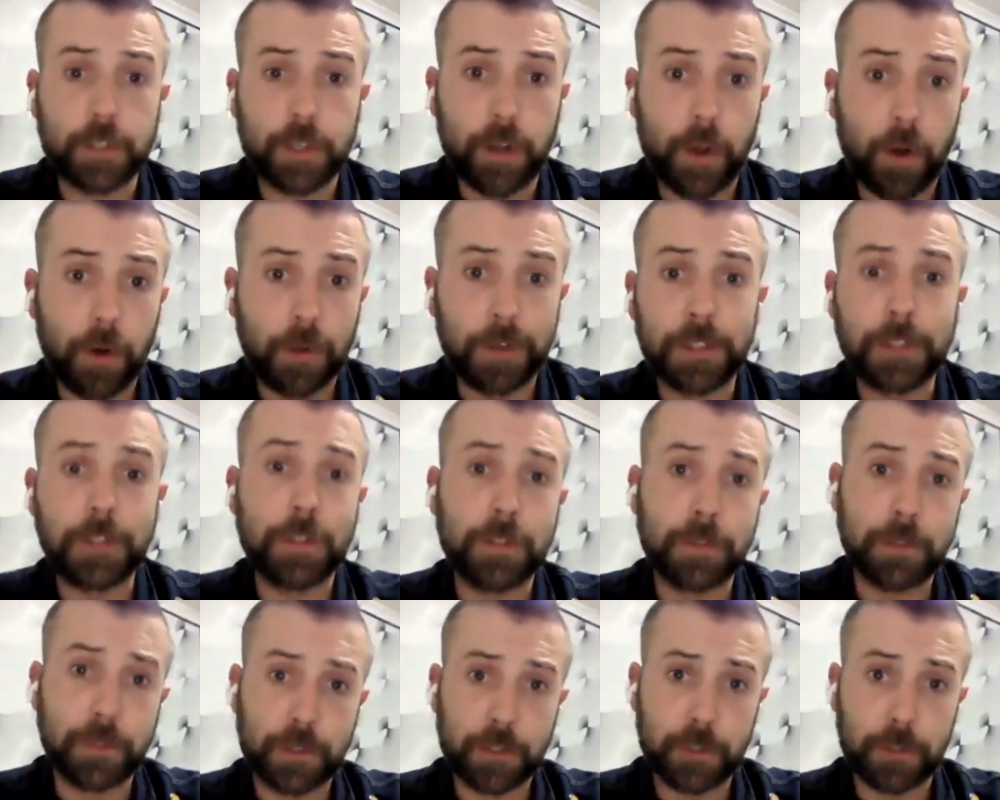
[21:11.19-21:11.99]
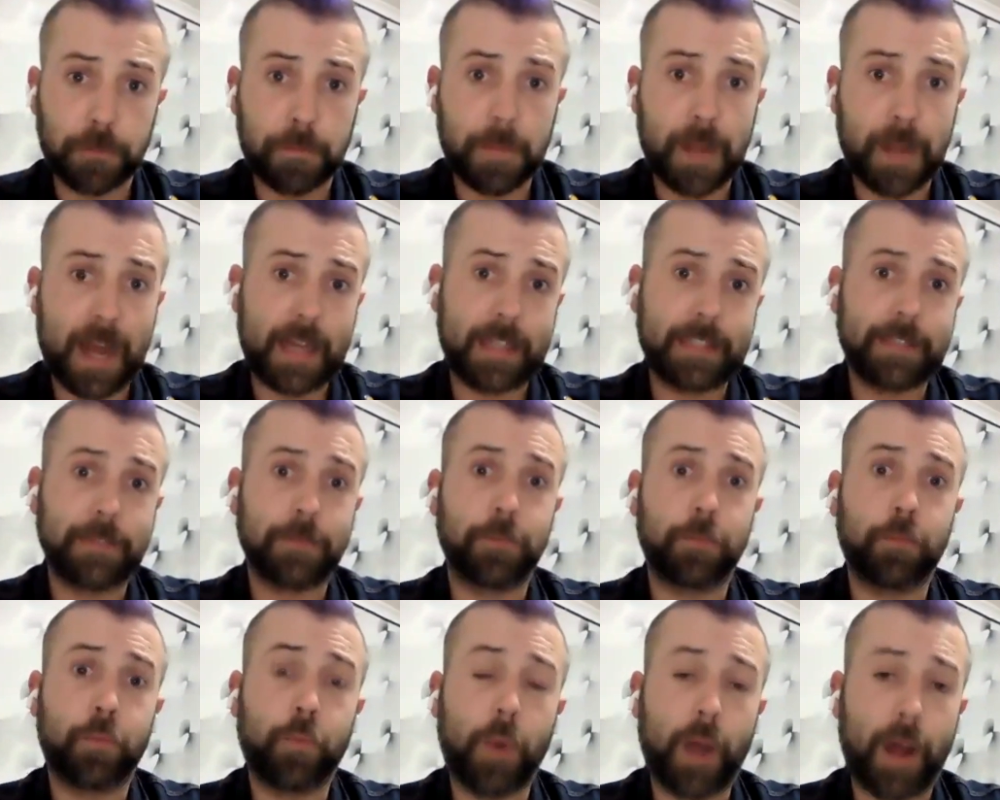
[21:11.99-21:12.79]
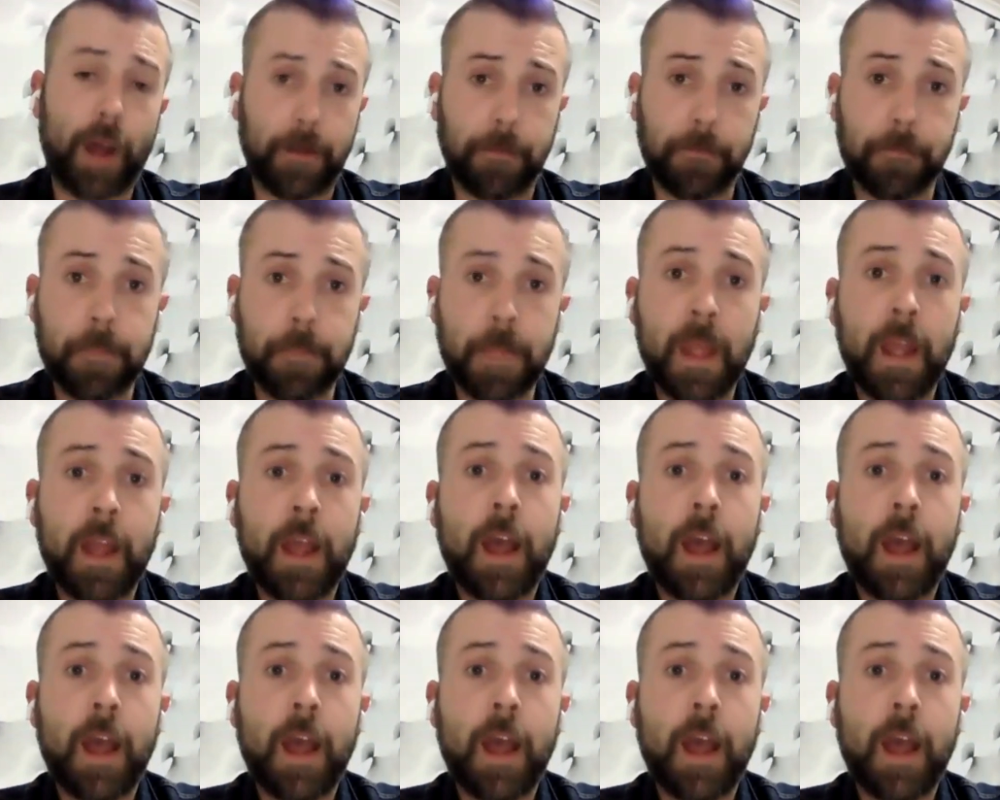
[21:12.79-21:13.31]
her on YouTube as well.